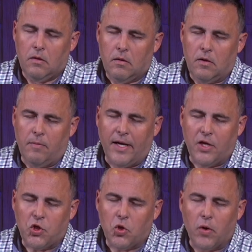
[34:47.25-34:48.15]
You made a
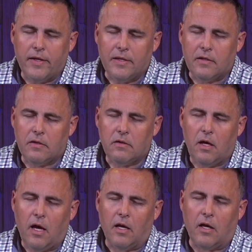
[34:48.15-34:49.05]
choice
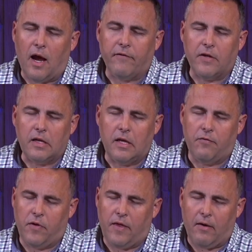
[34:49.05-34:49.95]
and you're having to live
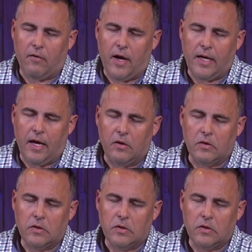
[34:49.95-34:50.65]
with that right now.